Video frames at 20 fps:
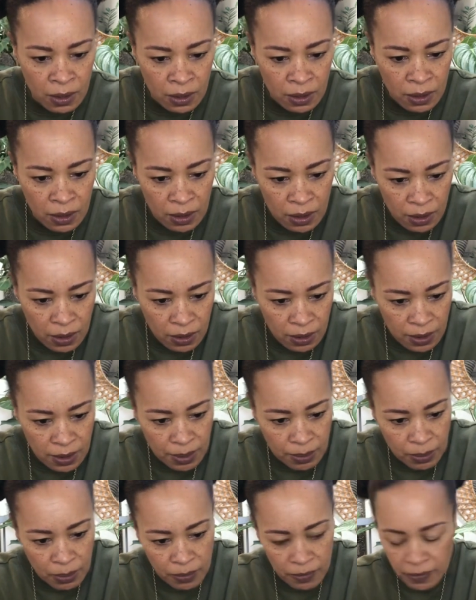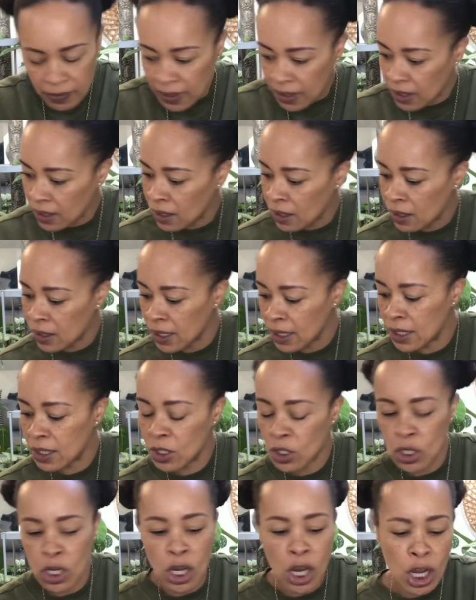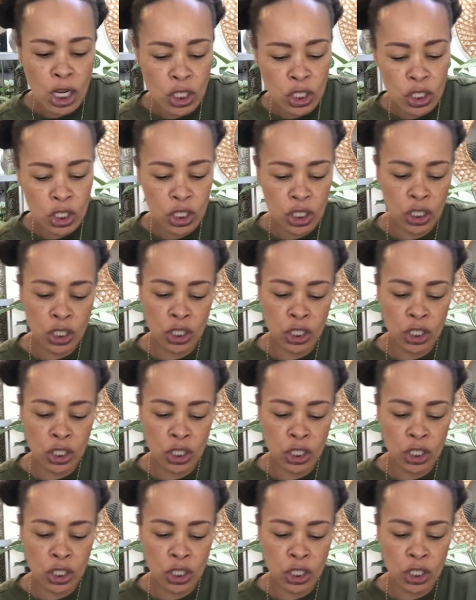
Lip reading: So something like that.